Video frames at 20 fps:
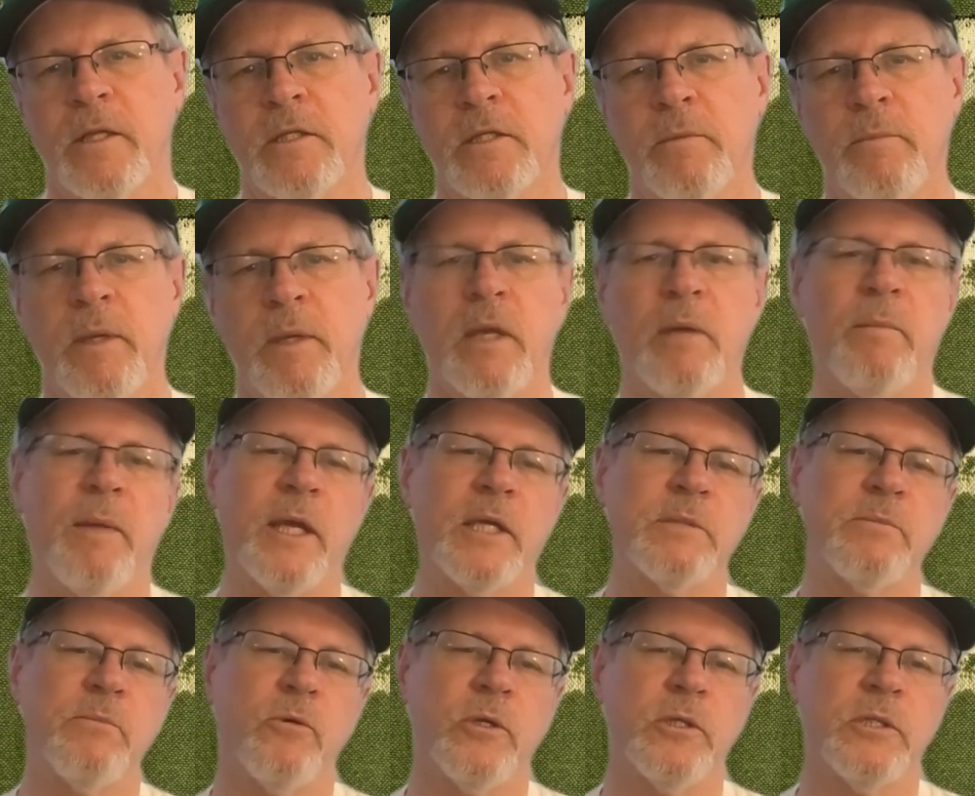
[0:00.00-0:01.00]
To me, it
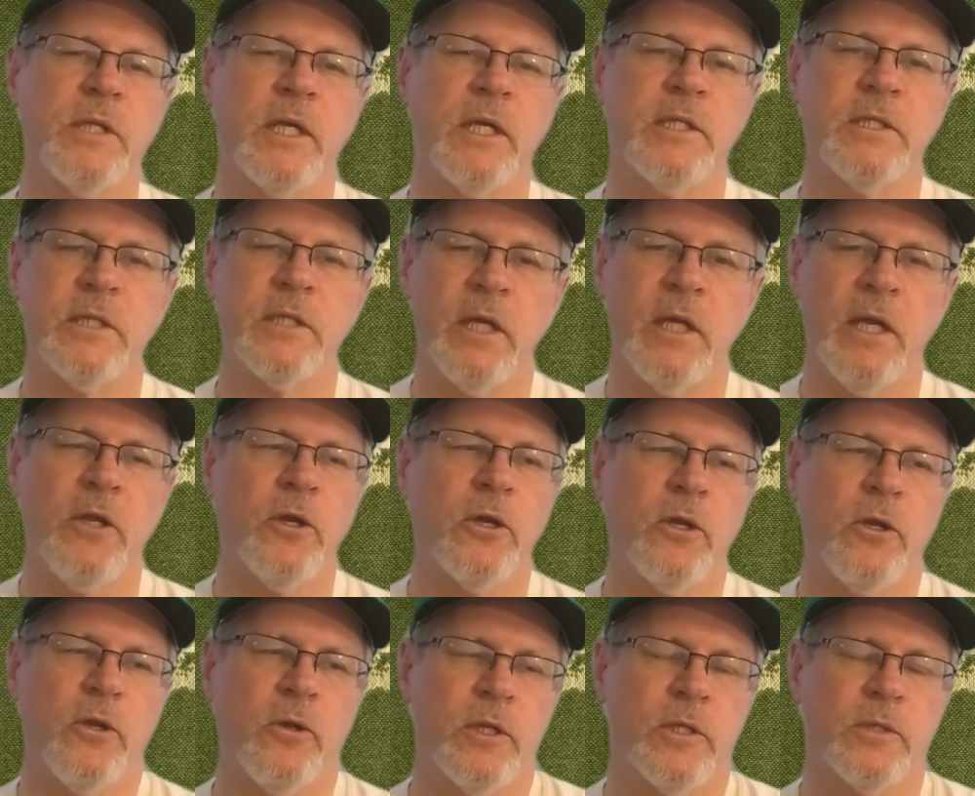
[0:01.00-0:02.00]
makes more sense, and you
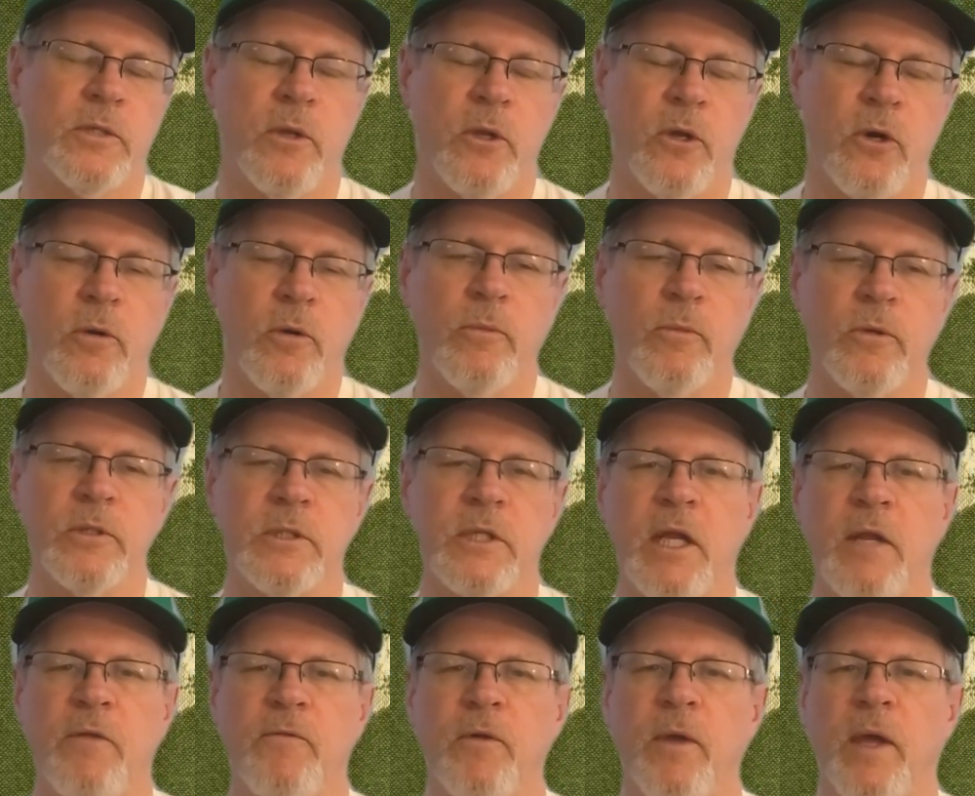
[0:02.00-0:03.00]
can do this with the home rules,
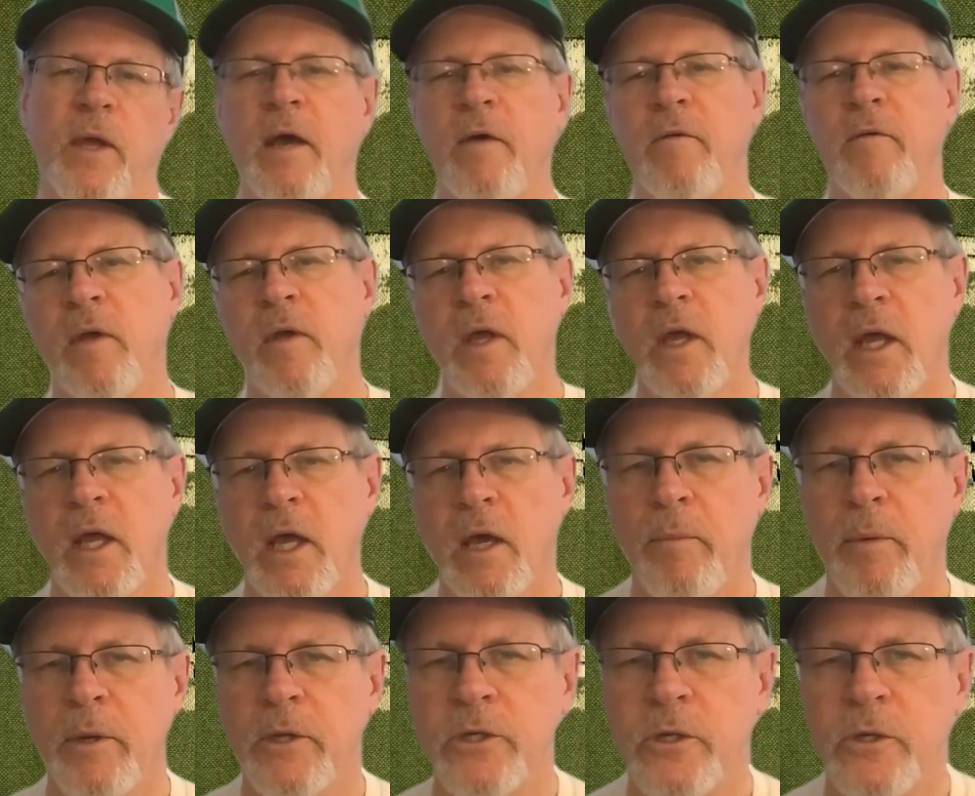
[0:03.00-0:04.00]
that if you have a
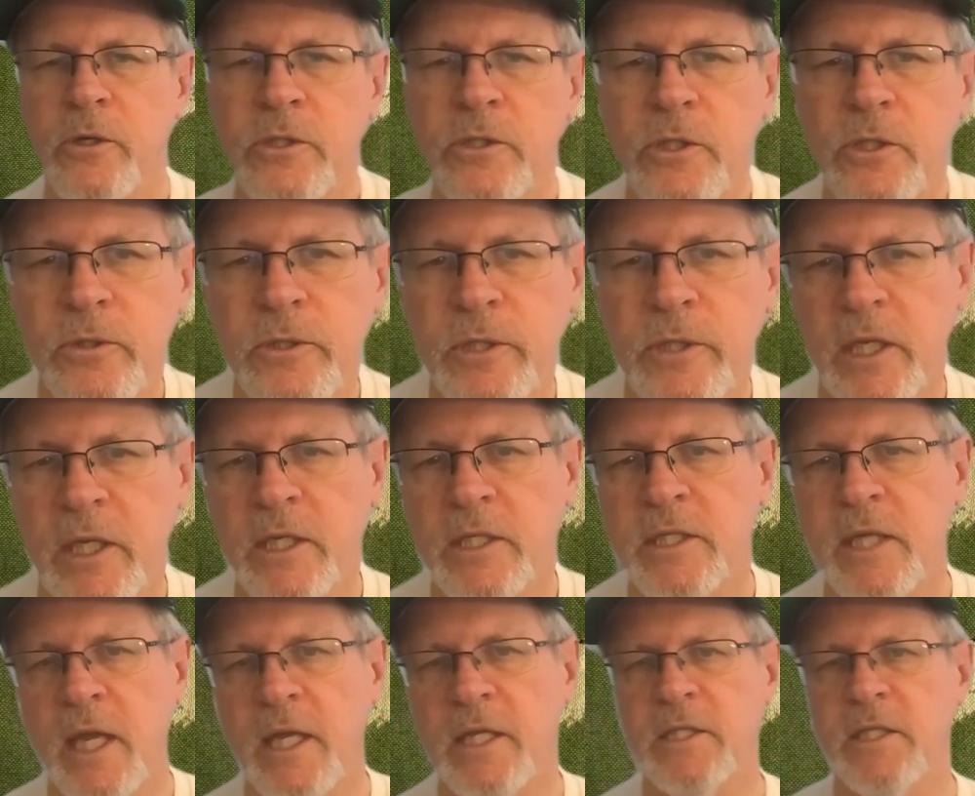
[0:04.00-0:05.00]
pitcher who's using
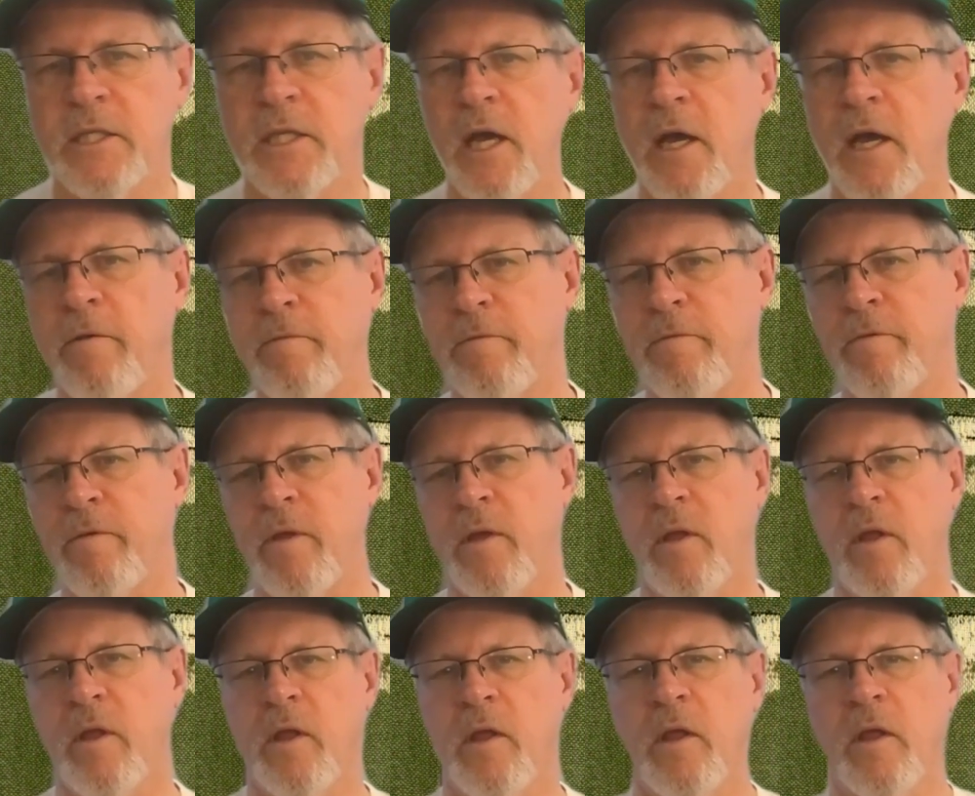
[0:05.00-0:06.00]
his A stuff,
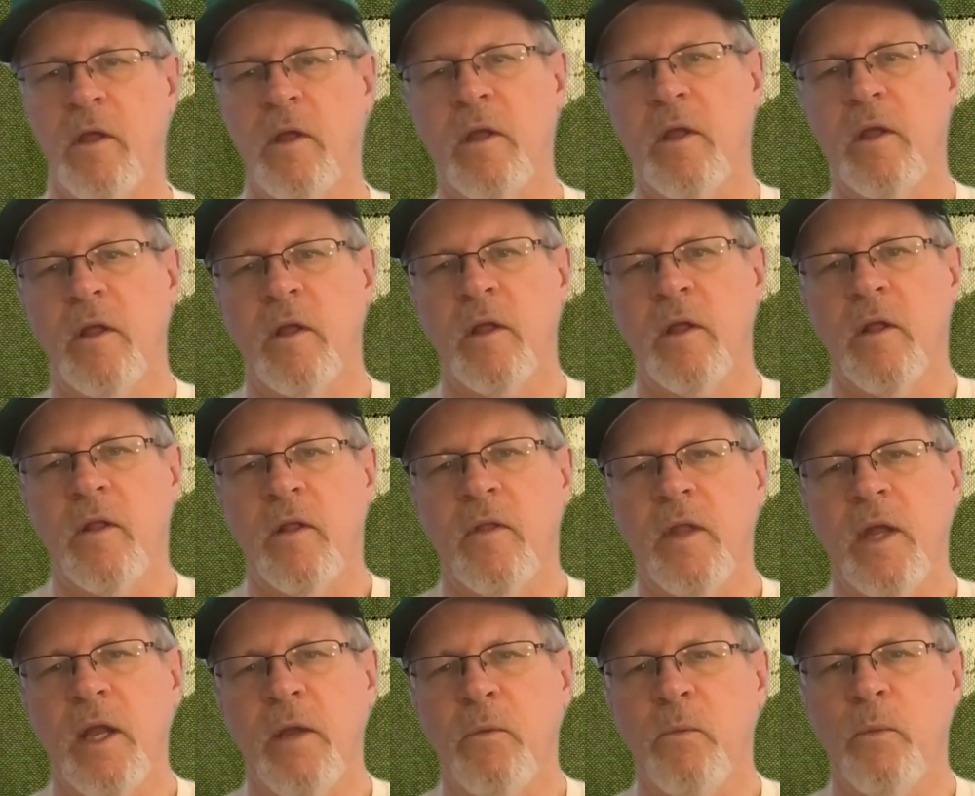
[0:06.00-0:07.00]

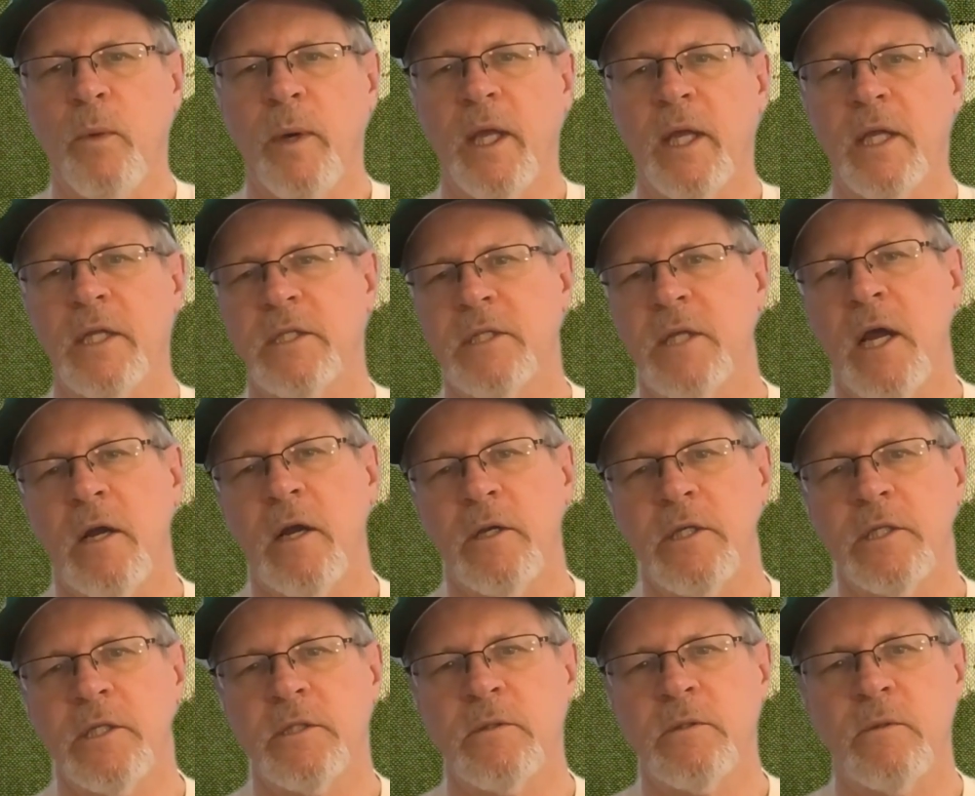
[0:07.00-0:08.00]
that when he gets tired,
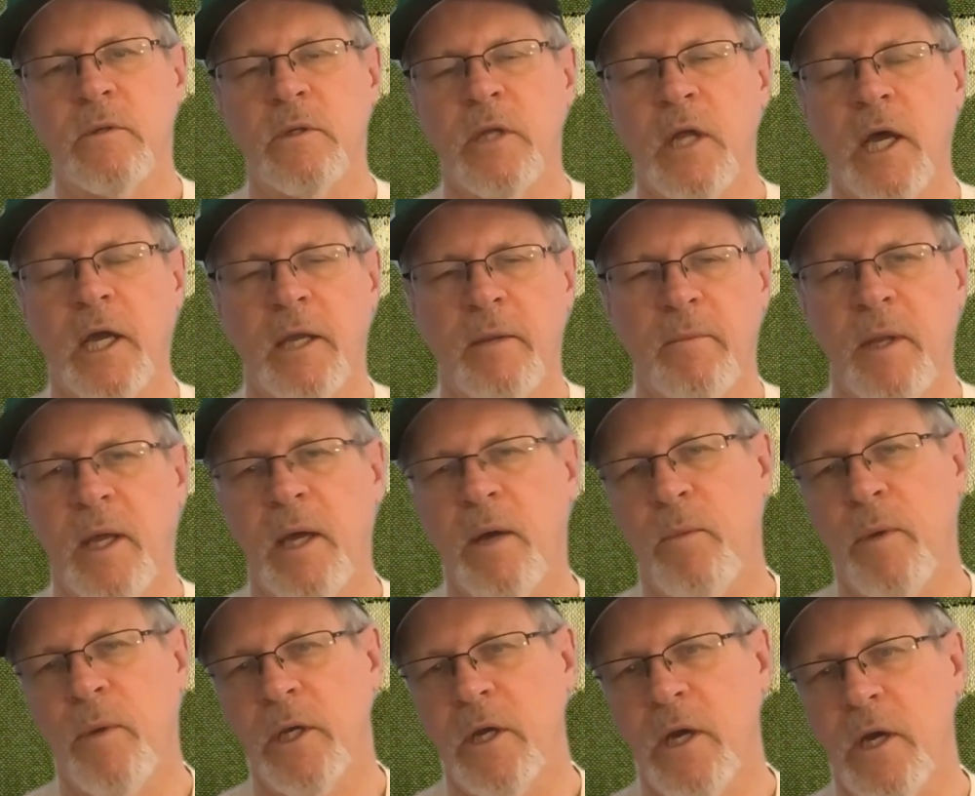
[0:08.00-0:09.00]
just knock him down
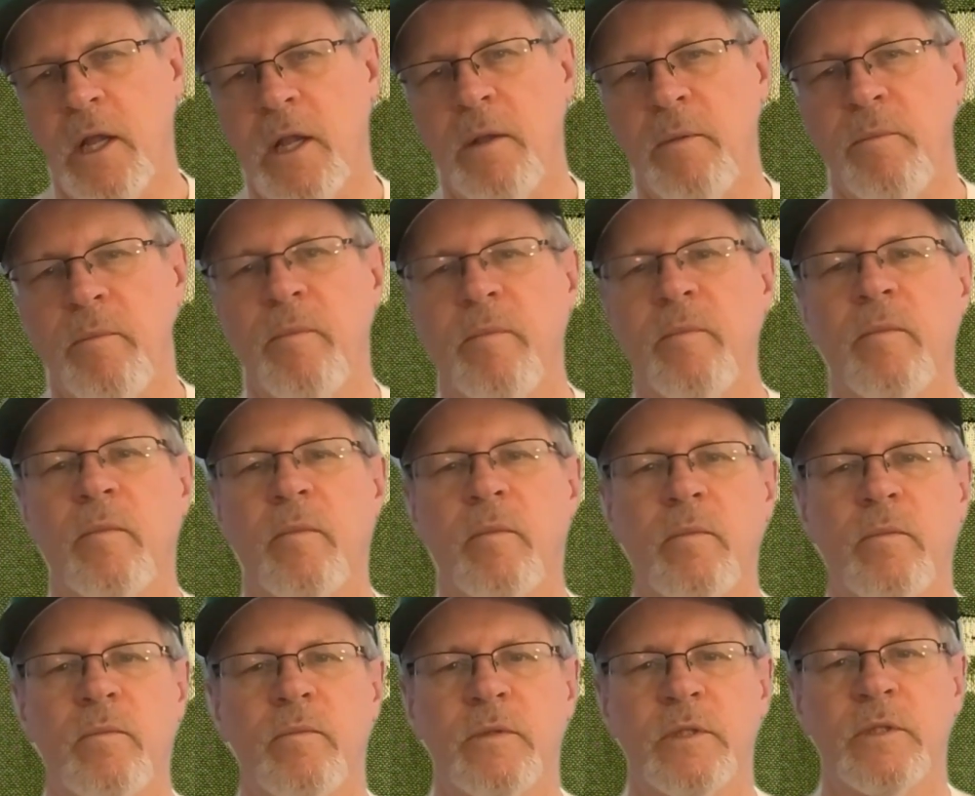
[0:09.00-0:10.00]
one column,
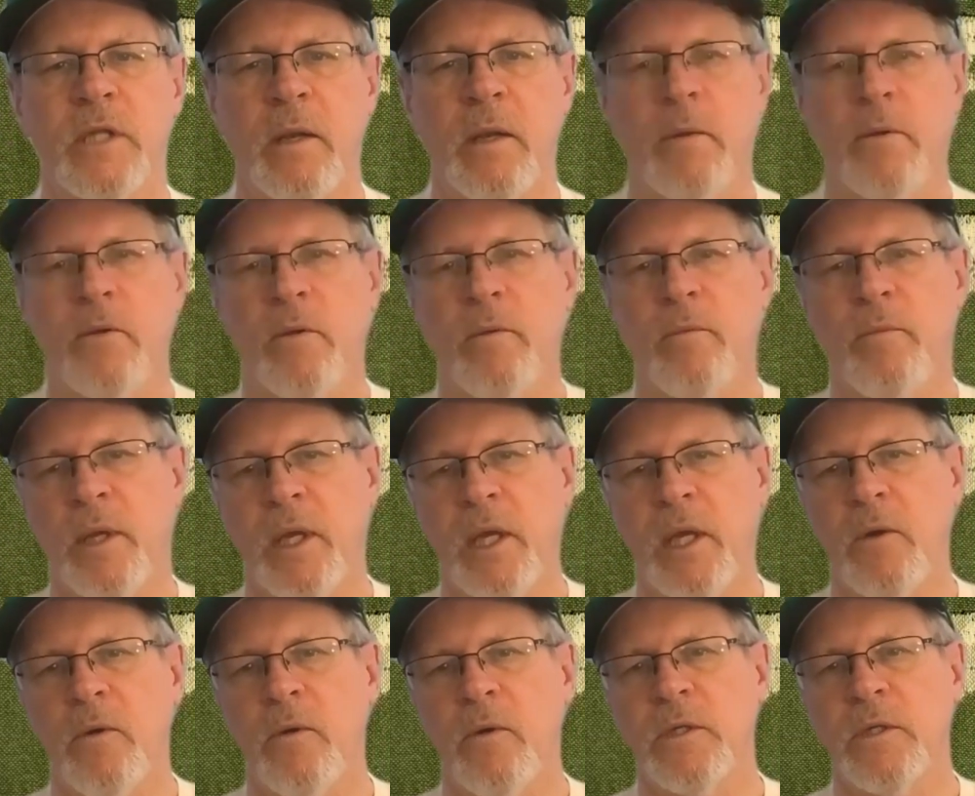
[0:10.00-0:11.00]
send him to a
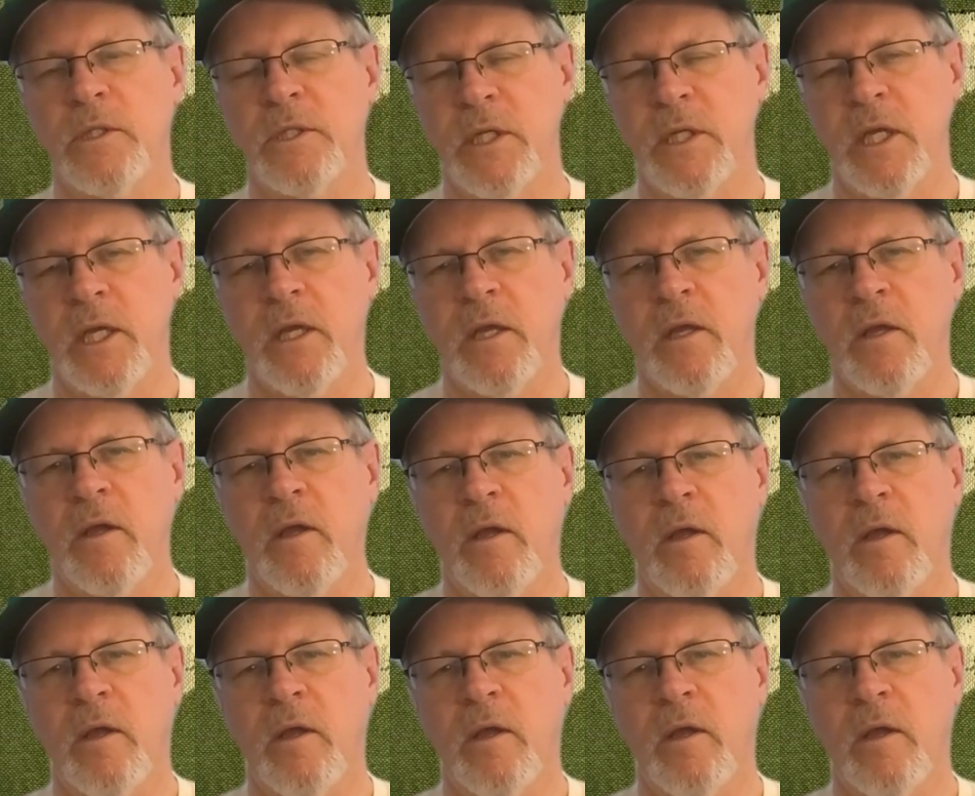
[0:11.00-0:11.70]
B or C